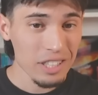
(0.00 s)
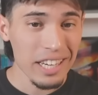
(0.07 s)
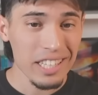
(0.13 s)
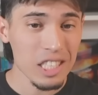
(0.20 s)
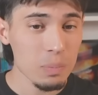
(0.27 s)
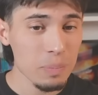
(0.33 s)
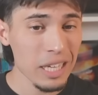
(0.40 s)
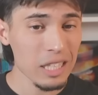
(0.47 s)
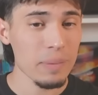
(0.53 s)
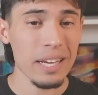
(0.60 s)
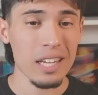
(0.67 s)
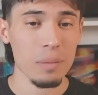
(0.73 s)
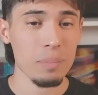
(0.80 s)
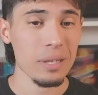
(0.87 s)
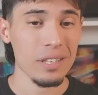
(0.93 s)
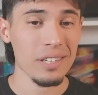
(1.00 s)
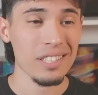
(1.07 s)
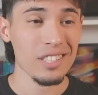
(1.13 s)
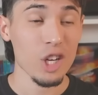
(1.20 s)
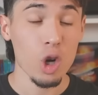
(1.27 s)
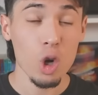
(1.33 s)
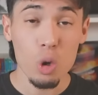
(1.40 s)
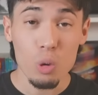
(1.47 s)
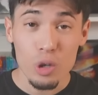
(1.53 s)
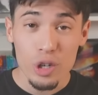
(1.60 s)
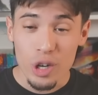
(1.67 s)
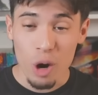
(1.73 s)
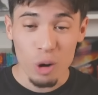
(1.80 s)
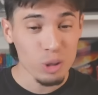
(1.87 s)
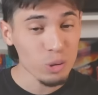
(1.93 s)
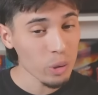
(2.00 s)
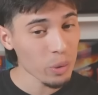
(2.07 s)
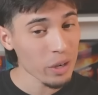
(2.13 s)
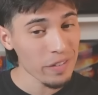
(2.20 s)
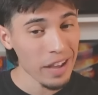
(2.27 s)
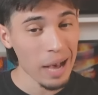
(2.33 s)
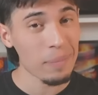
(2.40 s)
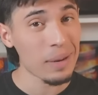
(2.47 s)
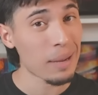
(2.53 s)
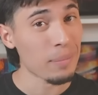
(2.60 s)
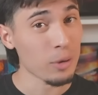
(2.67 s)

Shanks' peacemaking abilities, who knows what would have happened at